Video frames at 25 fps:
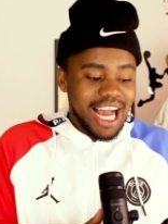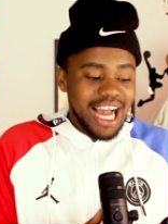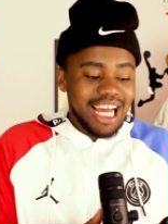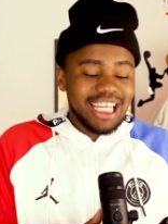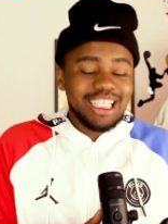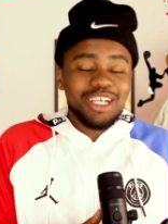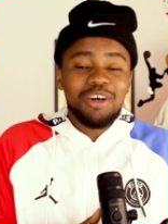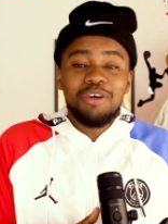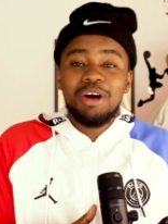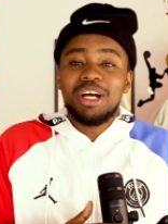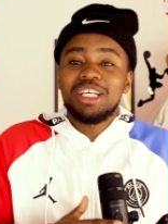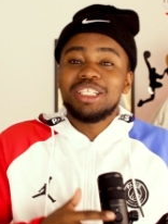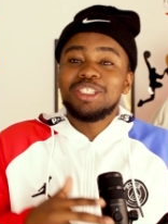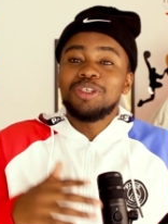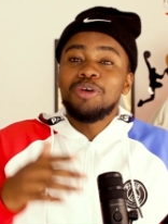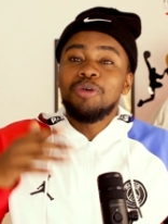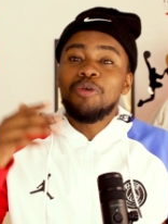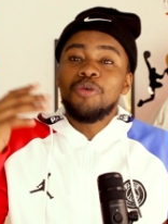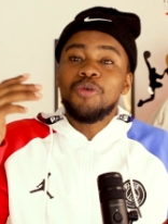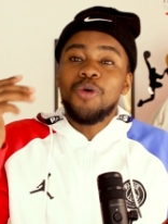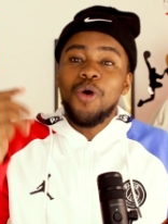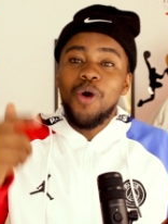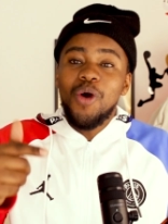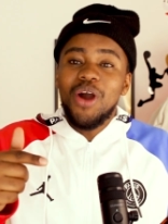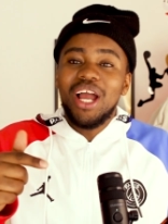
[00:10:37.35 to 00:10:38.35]
Otherwise,
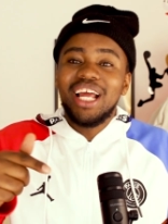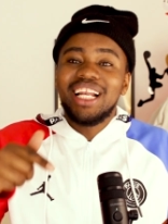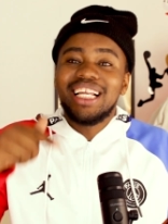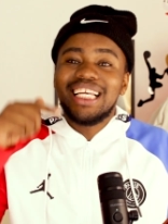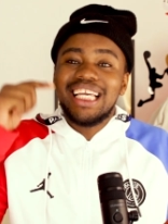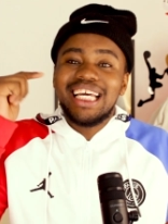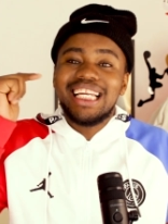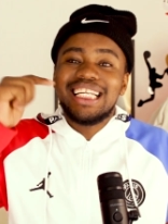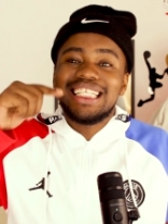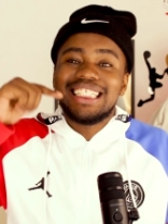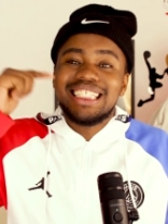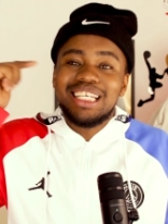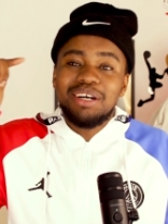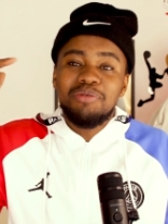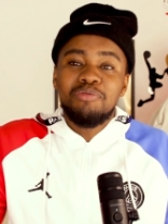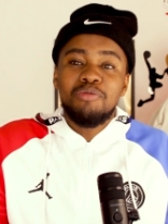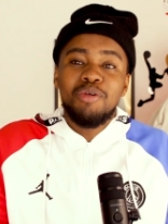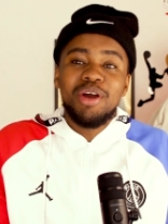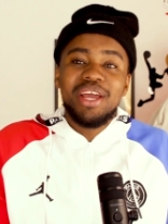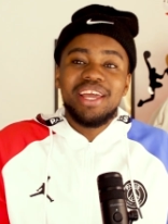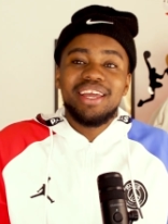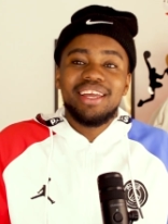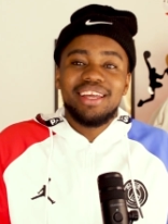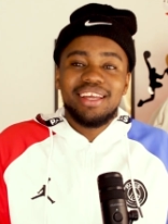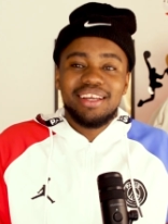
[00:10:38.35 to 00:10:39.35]
they'll go and get it
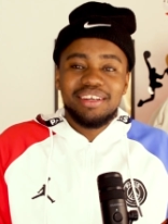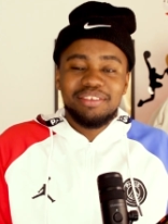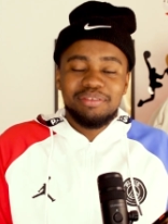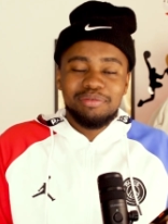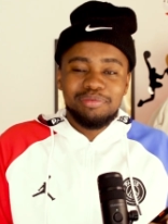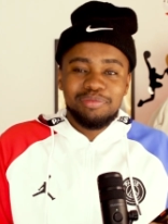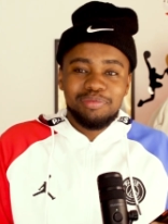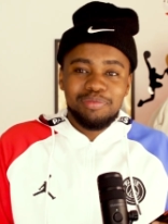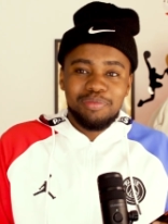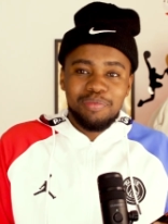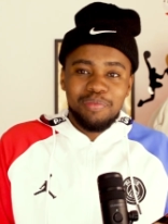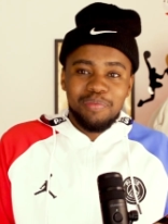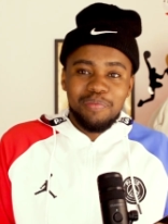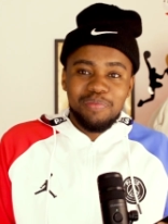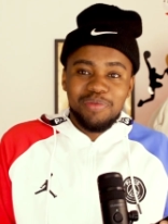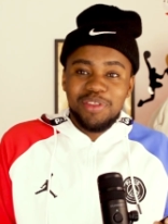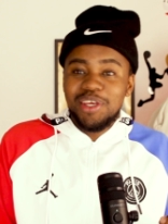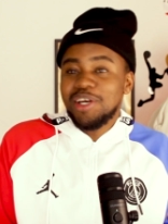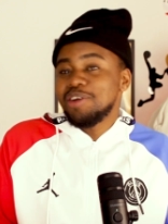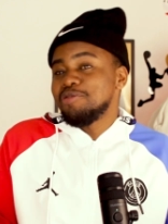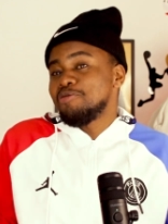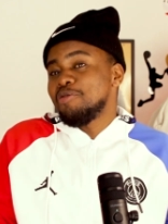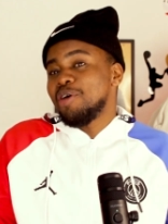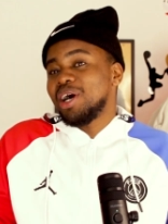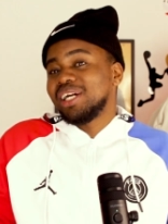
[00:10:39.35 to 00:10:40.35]
somewhere.
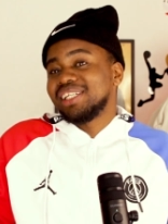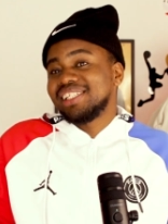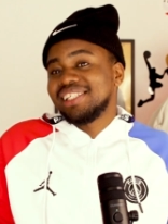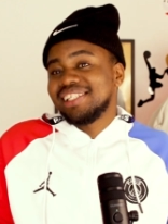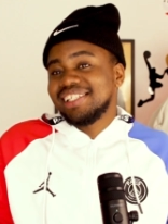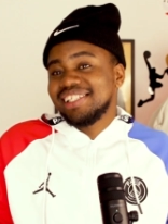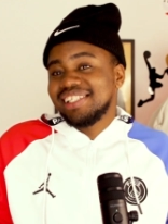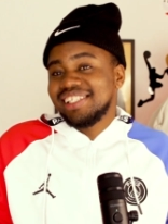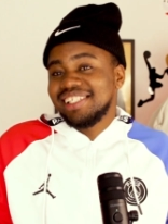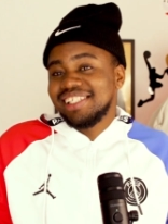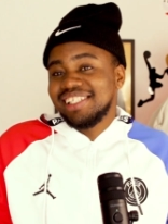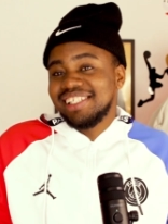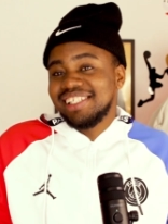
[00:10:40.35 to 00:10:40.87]
Then what?